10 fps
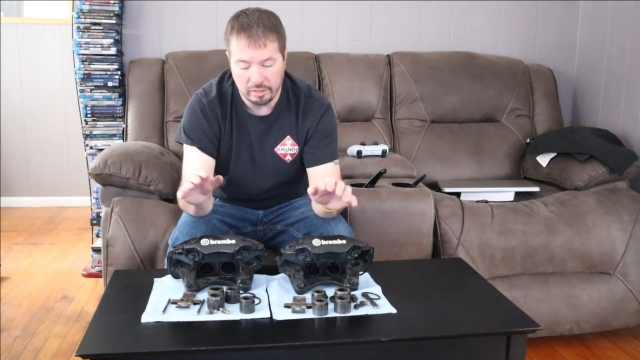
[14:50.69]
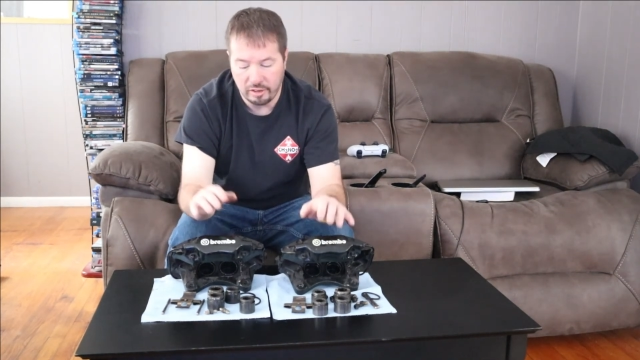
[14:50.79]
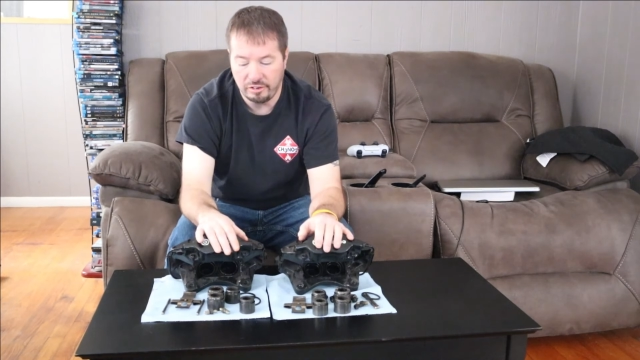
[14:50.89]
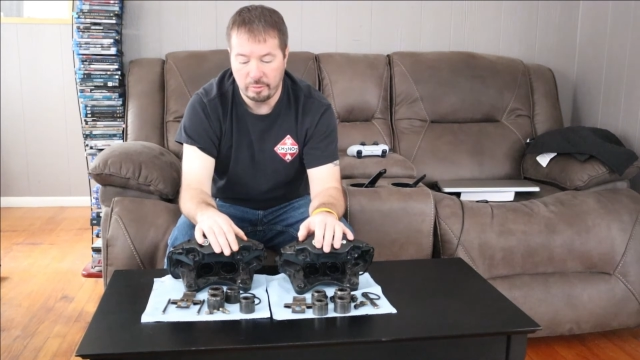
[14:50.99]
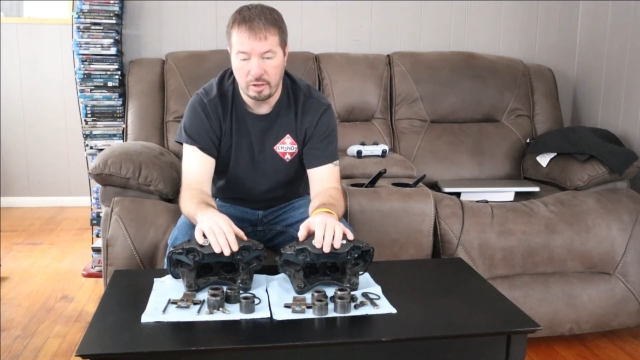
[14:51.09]

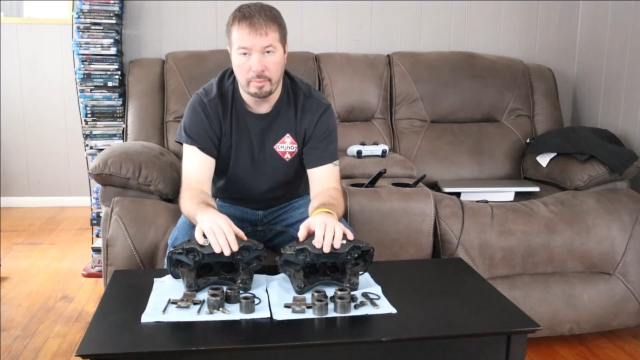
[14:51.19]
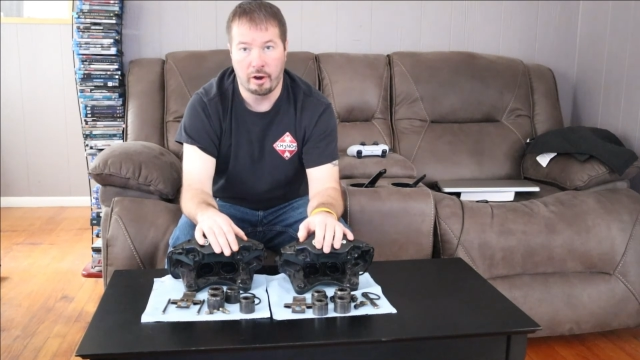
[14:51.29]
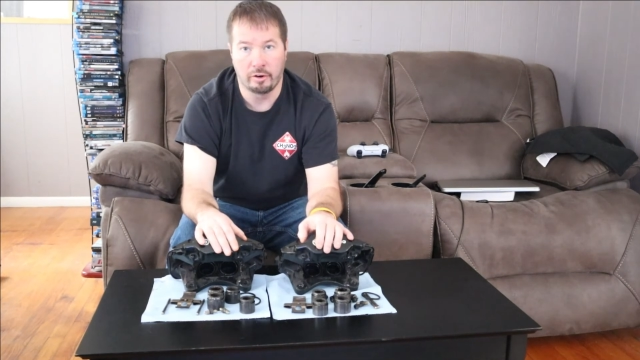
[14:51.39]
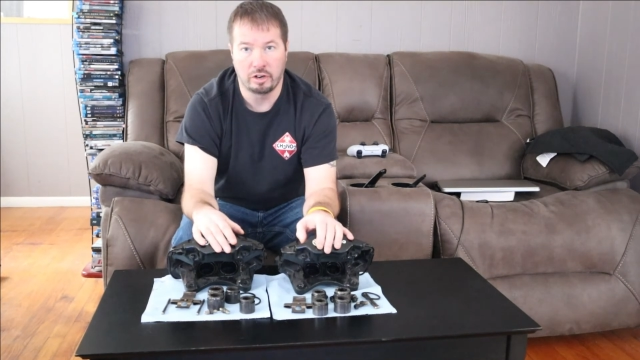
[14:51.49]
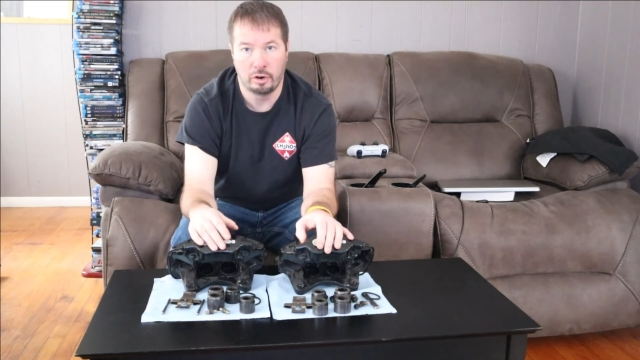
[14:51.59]
these being
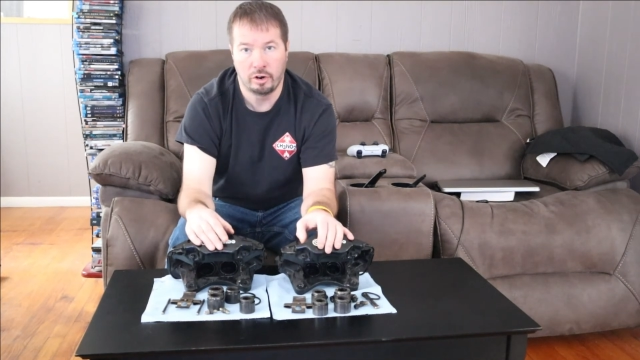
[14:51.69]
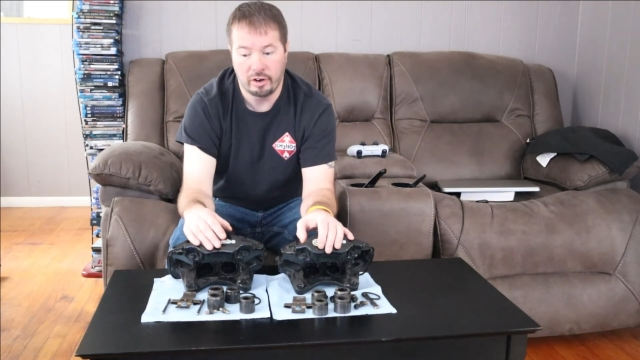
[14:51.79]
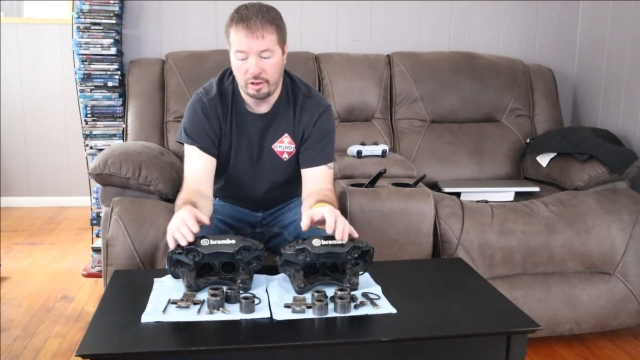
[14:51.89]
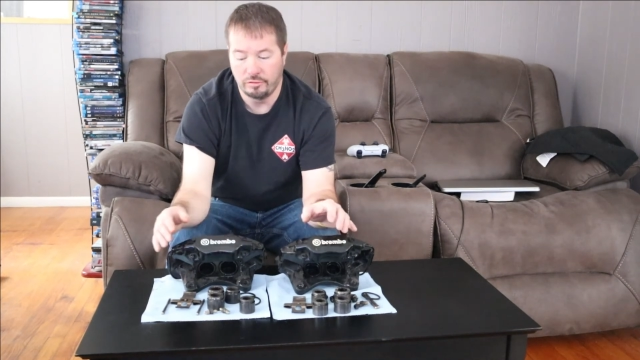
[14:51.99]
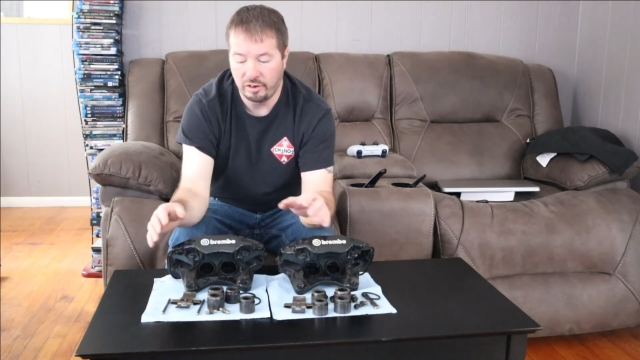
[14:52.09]
powder coated
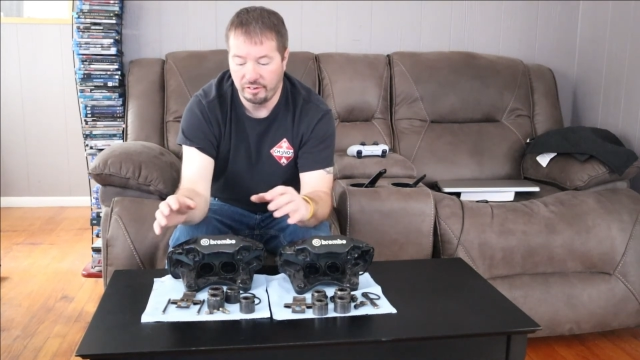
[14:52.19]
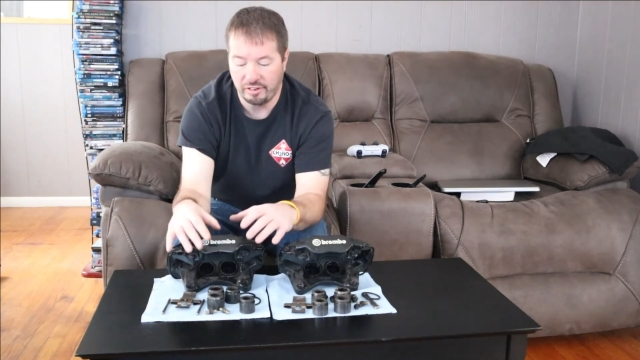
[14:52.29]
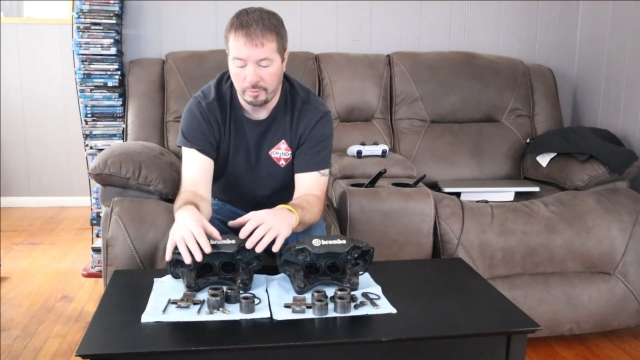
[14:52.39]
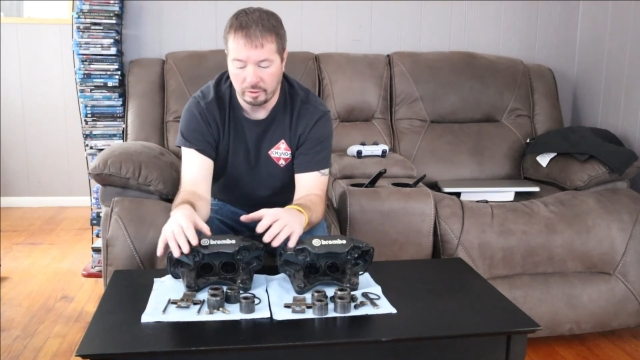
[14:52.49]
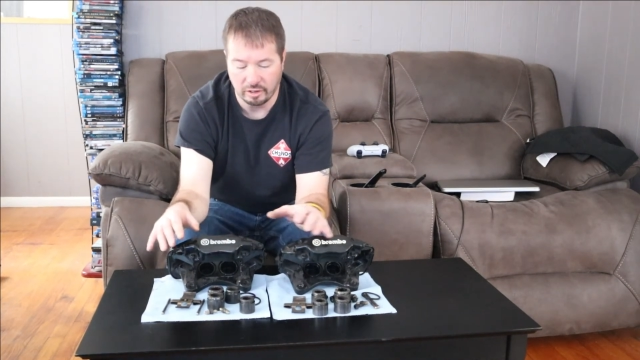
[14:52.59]
and
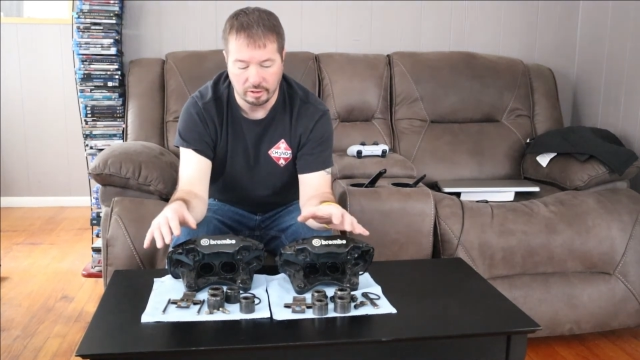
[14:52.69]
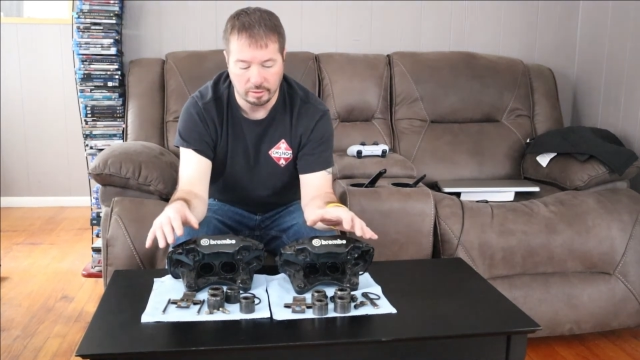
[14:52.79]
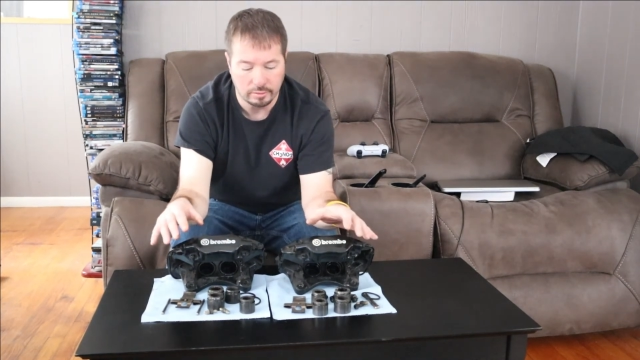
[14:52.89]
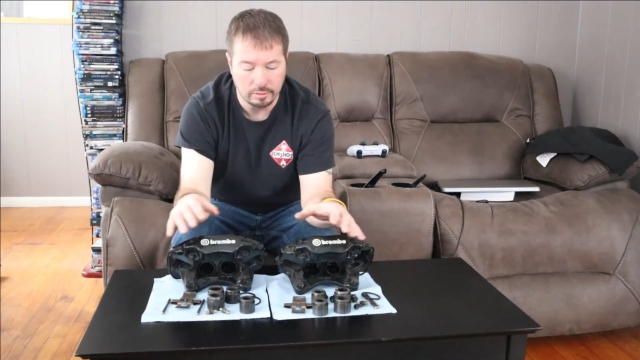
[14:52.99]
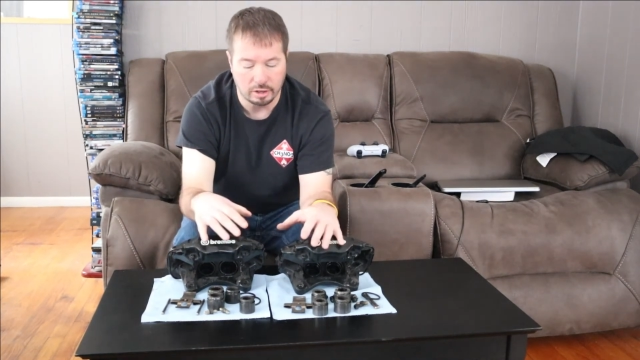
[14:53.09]

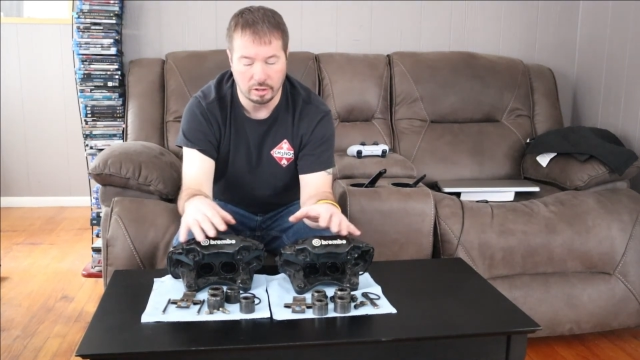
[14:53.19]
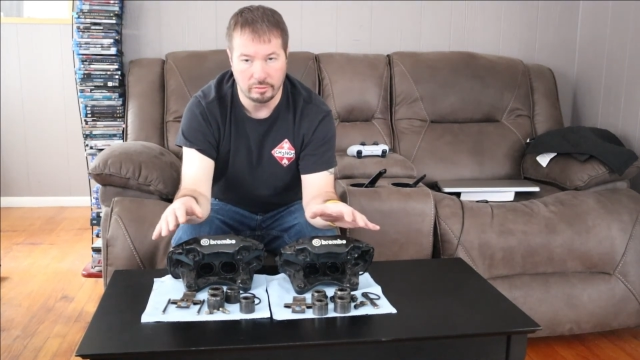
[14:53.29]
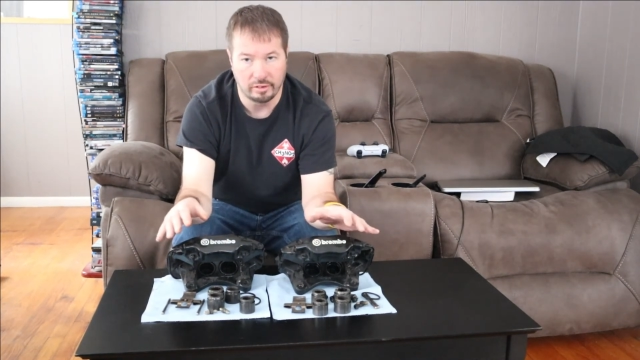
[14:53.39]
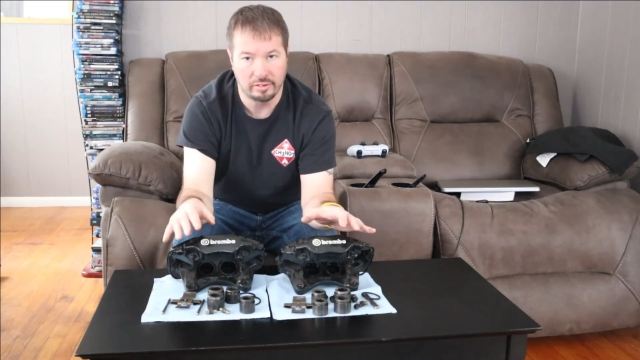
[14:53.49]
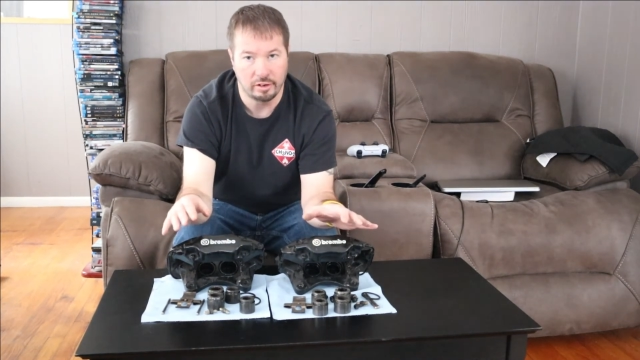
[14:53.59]
reassembling all
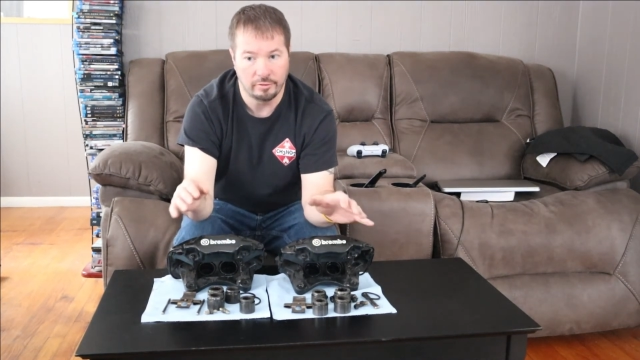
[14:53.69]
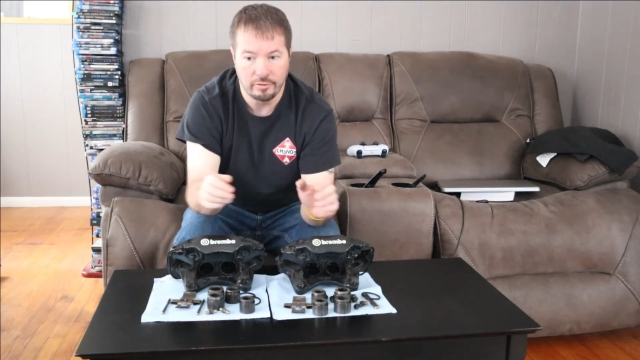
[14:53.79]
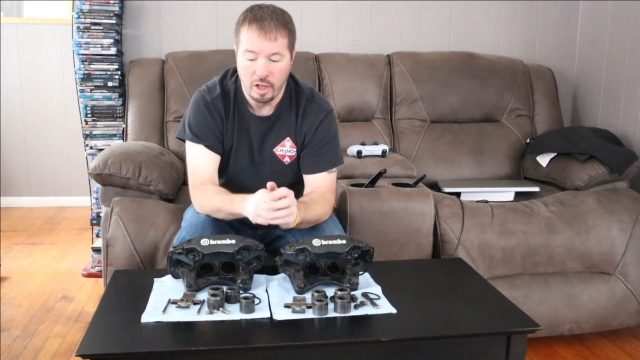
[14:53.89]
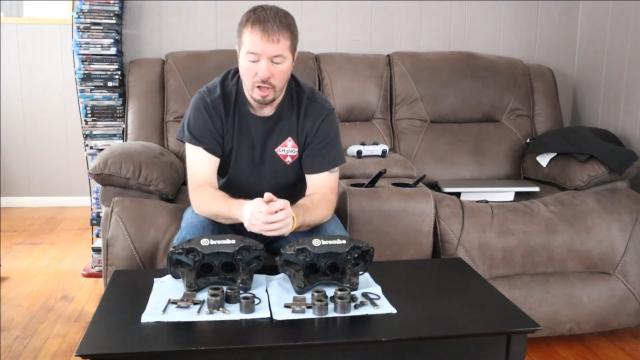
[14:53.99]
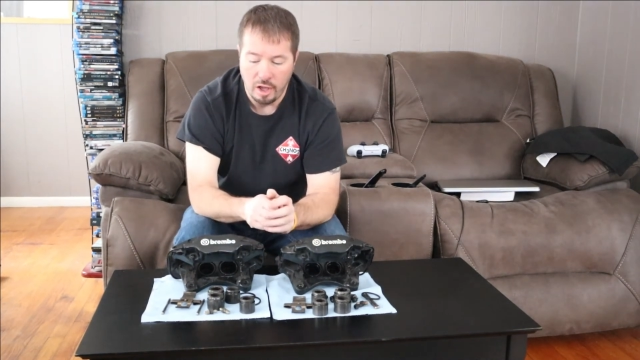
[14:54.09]
of this stuff.